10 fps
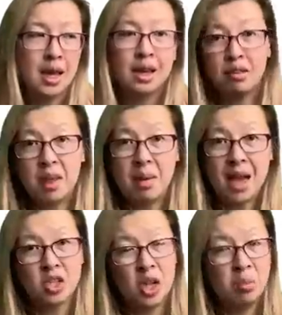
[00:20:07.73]
And if they
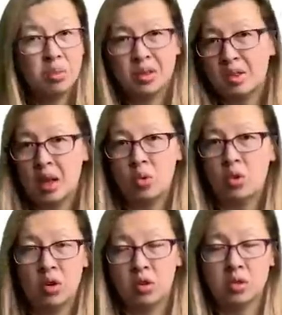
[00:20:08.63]
match up, then that
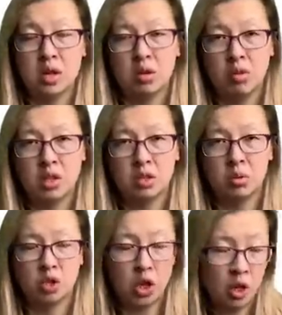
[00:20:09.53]
auditor has done a
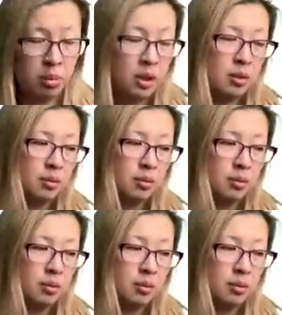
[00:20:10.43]
reasonable job.